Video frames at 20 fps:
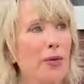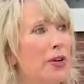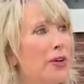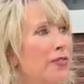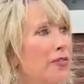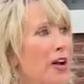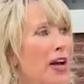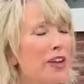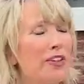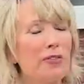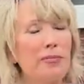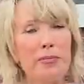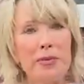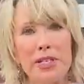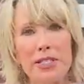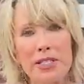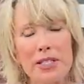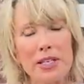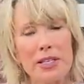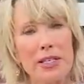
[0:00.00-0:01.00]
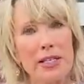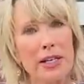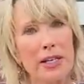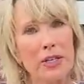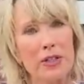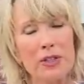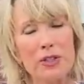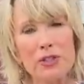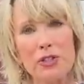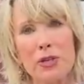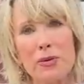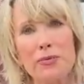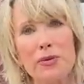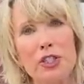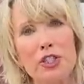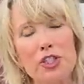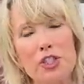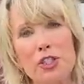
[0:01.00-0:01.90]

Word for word: If I have missed a link or something,